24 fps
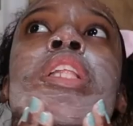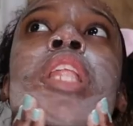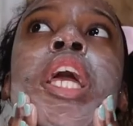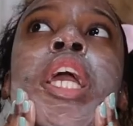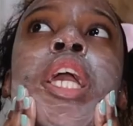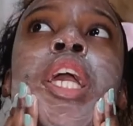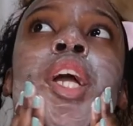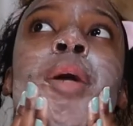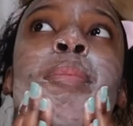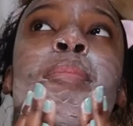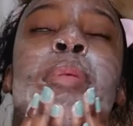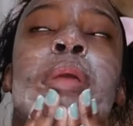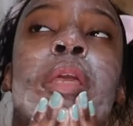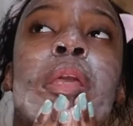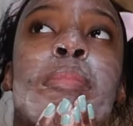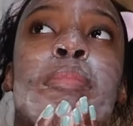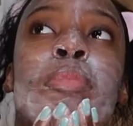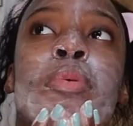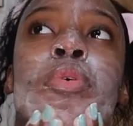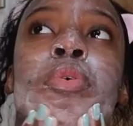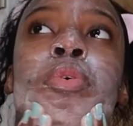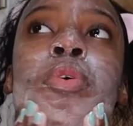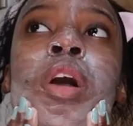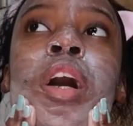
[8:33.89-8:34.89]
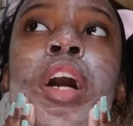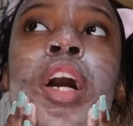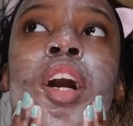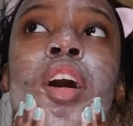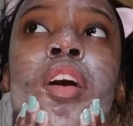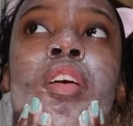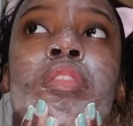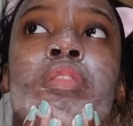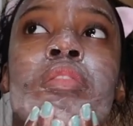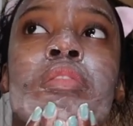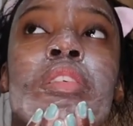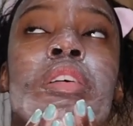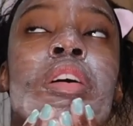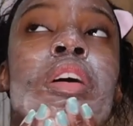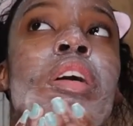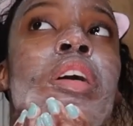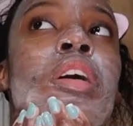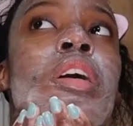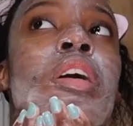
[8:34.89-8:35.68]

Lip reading: Like people who have